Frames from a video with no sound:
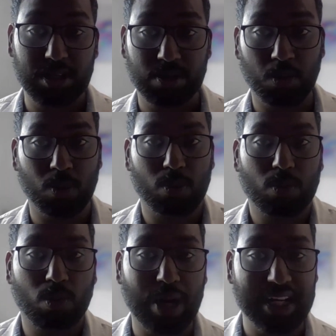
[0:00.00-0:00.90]
and
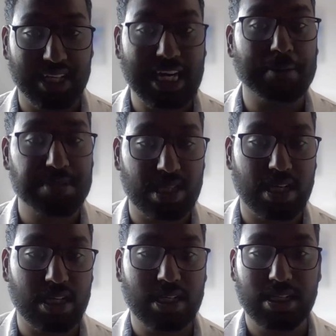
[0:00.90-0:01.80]
where the gaps
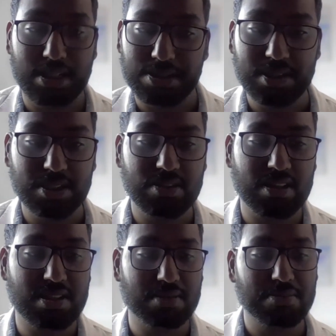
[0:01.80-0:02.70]
are and how to address
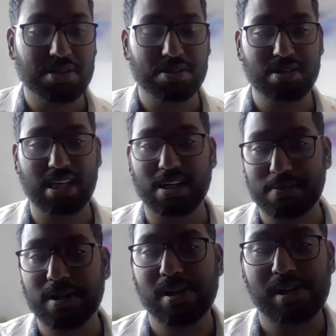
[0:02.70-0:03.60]
them. So yeah,
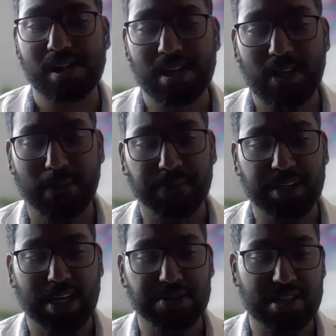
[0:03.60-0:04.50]

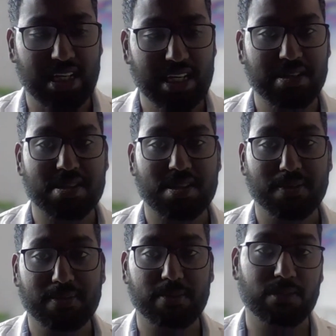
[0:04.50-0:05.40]
I would say he
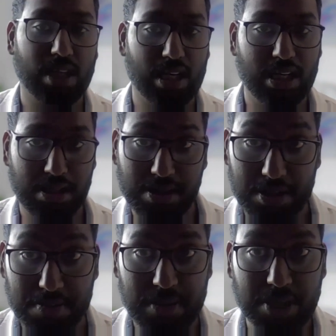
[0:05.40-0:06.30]

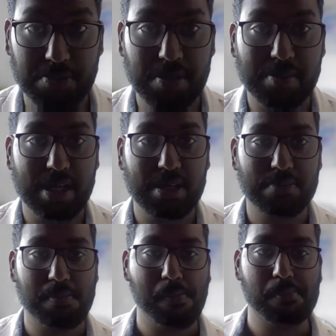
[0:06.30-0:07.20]
would be my
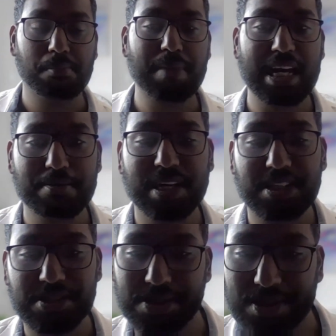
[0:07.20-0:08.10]
main
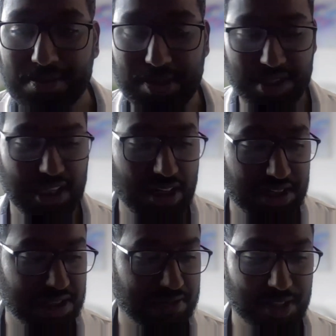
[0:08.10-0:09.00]
mentor, but there are
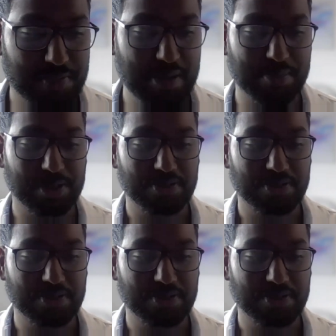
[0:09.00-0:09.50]
lots of other people who've